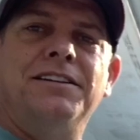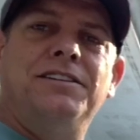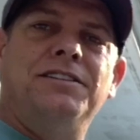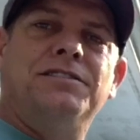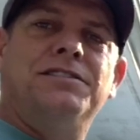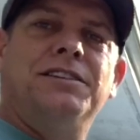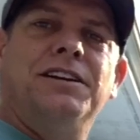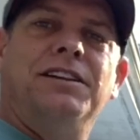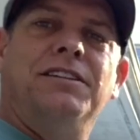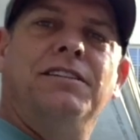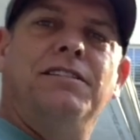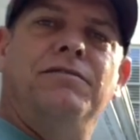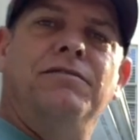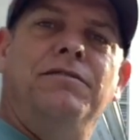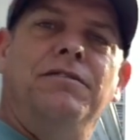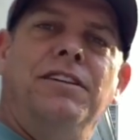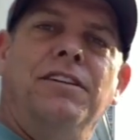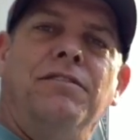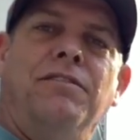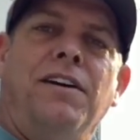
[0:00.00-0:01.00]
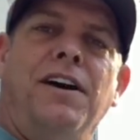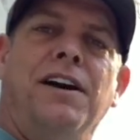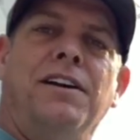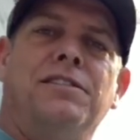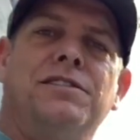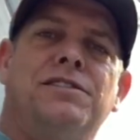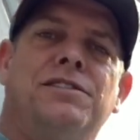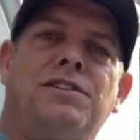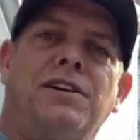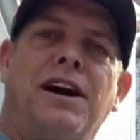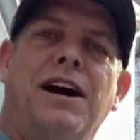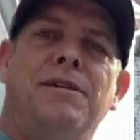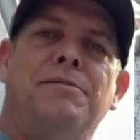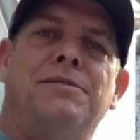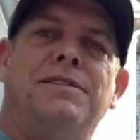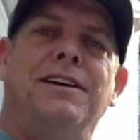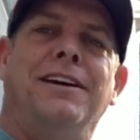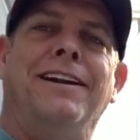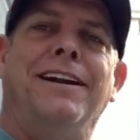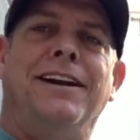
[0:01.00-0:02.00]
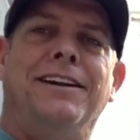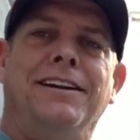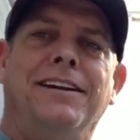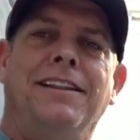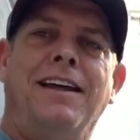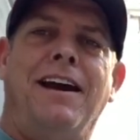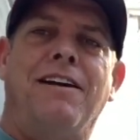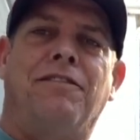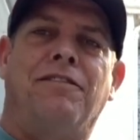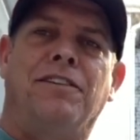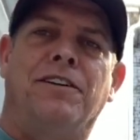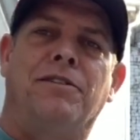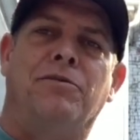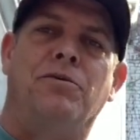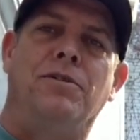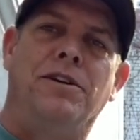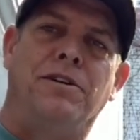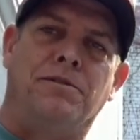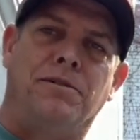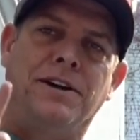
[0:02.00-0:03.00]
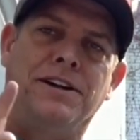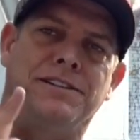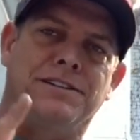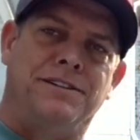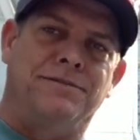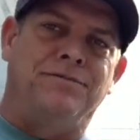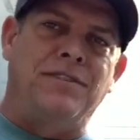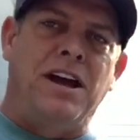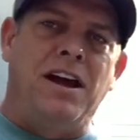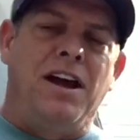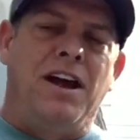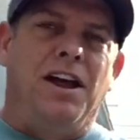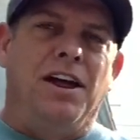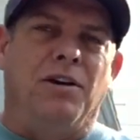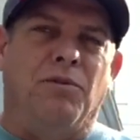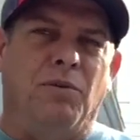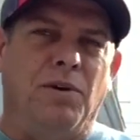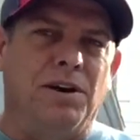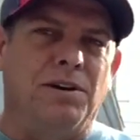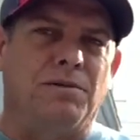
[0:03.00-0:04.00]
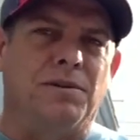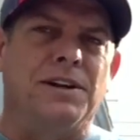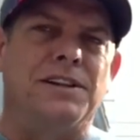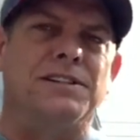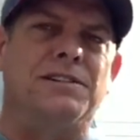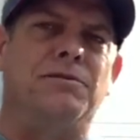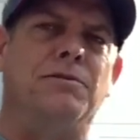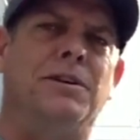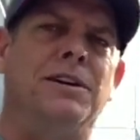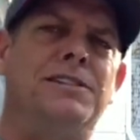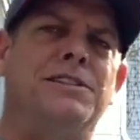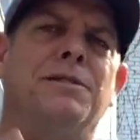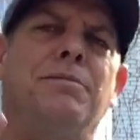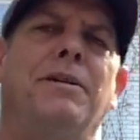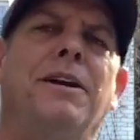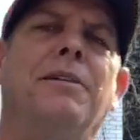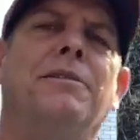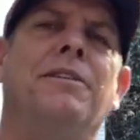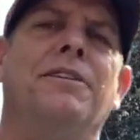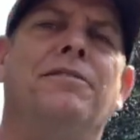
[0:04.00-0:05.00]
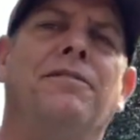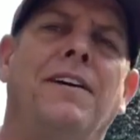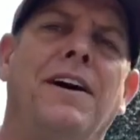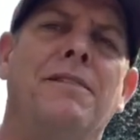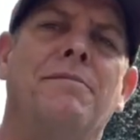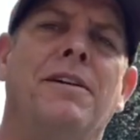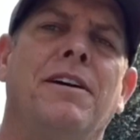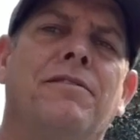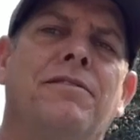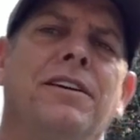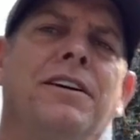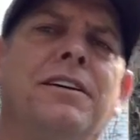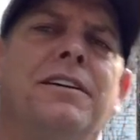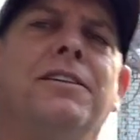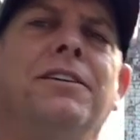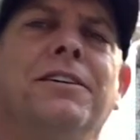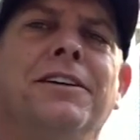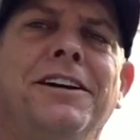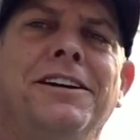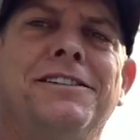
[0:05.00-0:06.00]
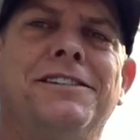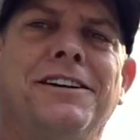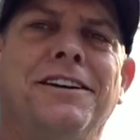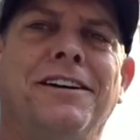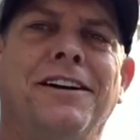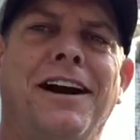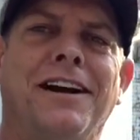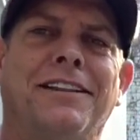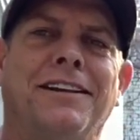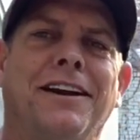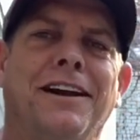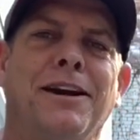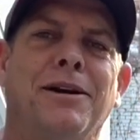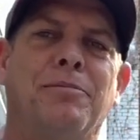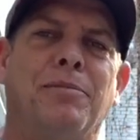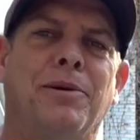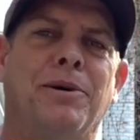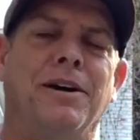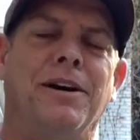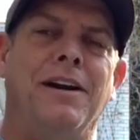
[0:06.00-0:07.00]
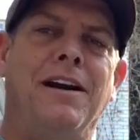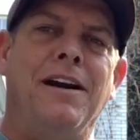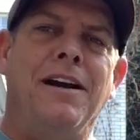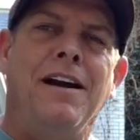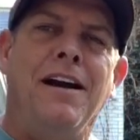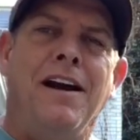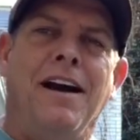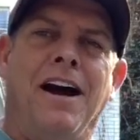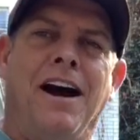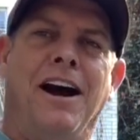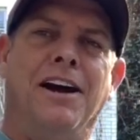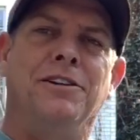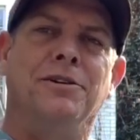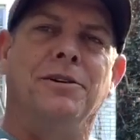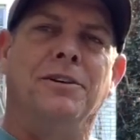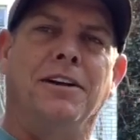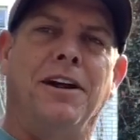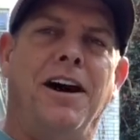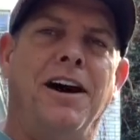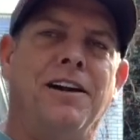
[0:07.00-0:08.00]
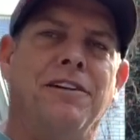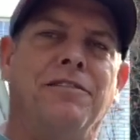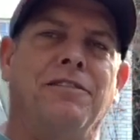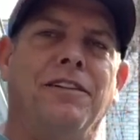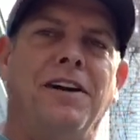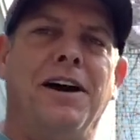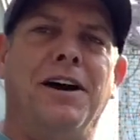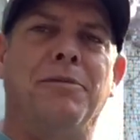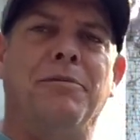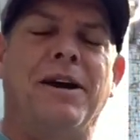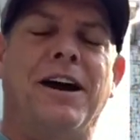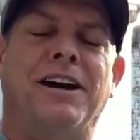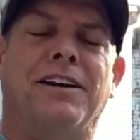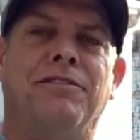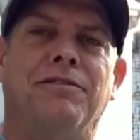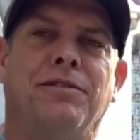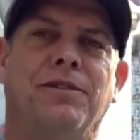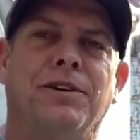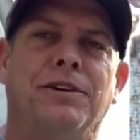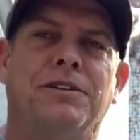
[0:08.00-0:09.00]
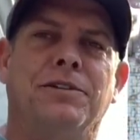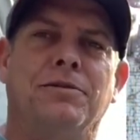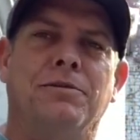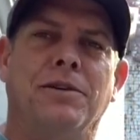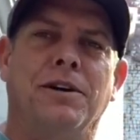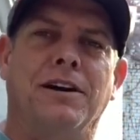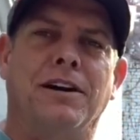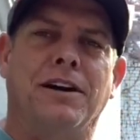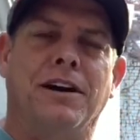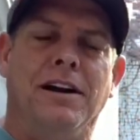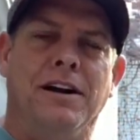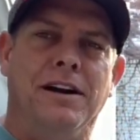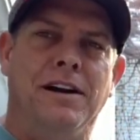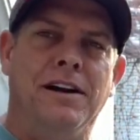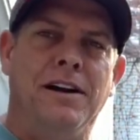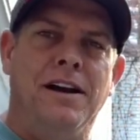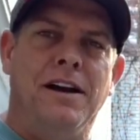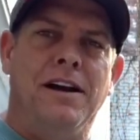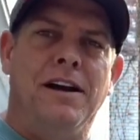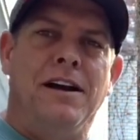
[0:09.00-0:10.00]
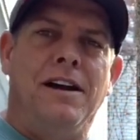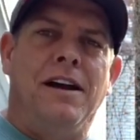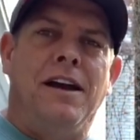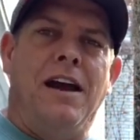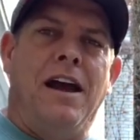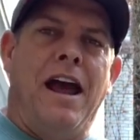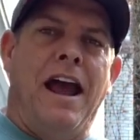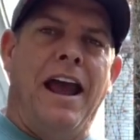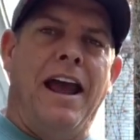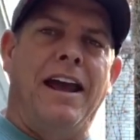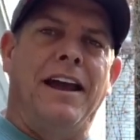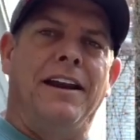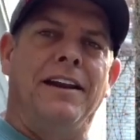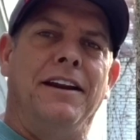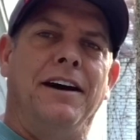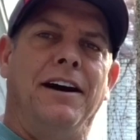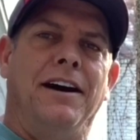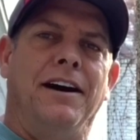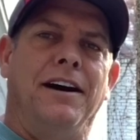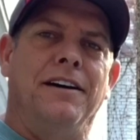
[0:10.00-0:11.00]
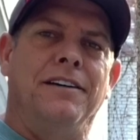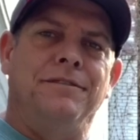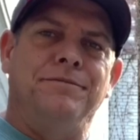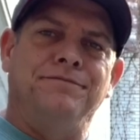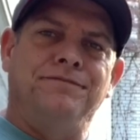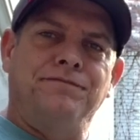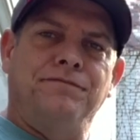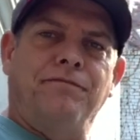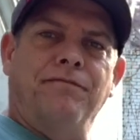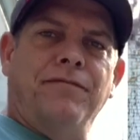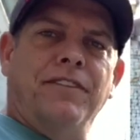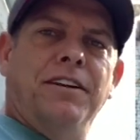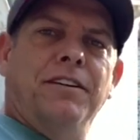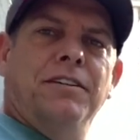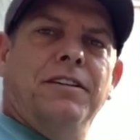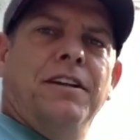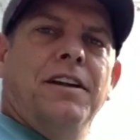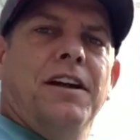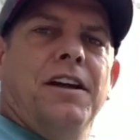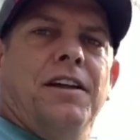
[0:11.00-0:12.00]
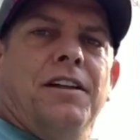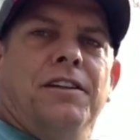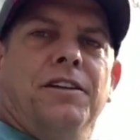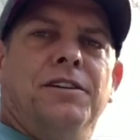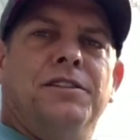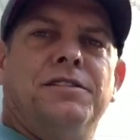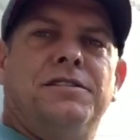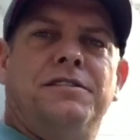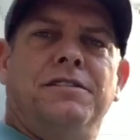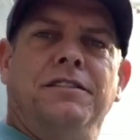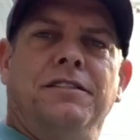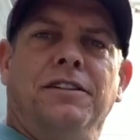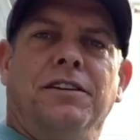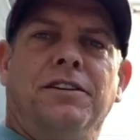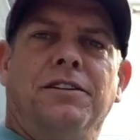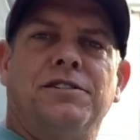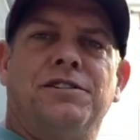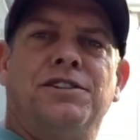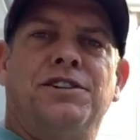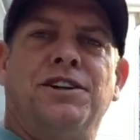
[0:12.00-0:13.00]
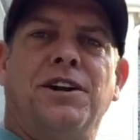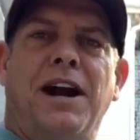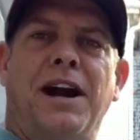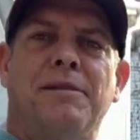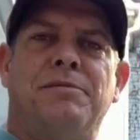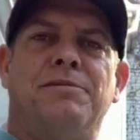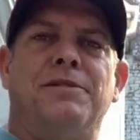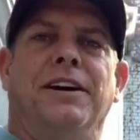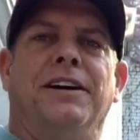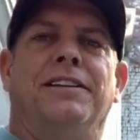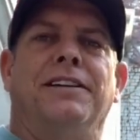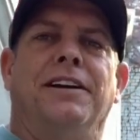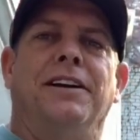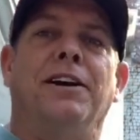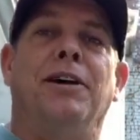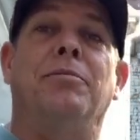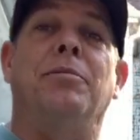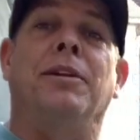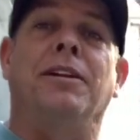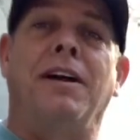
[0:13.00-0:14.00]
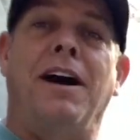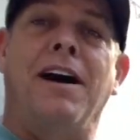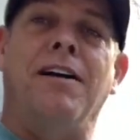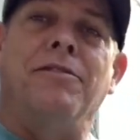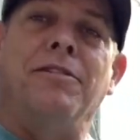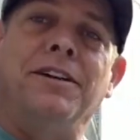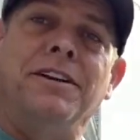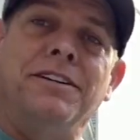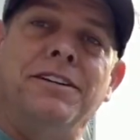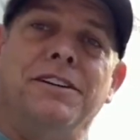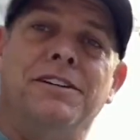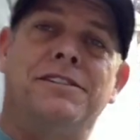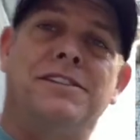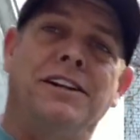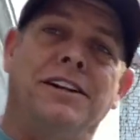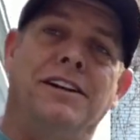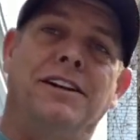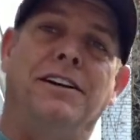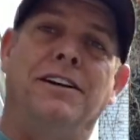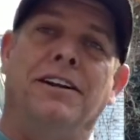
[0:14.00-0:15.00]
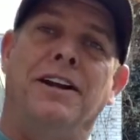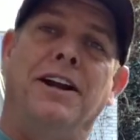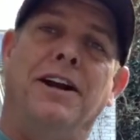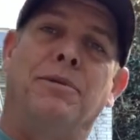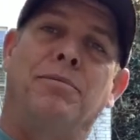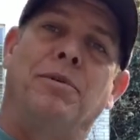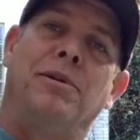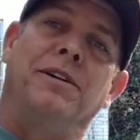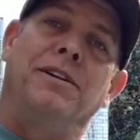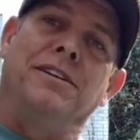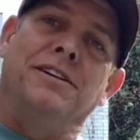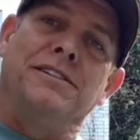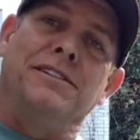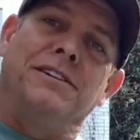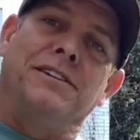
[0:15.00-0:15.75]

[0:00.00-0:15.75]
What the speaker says: you'll see the vinyl stripes, and I did that for one reason. One reason was to be able to find my vehicle easier at the airport. I do a lot of flying back and forth to work, and those little stripes right there help a lot when you're sitting there in the airport and there's a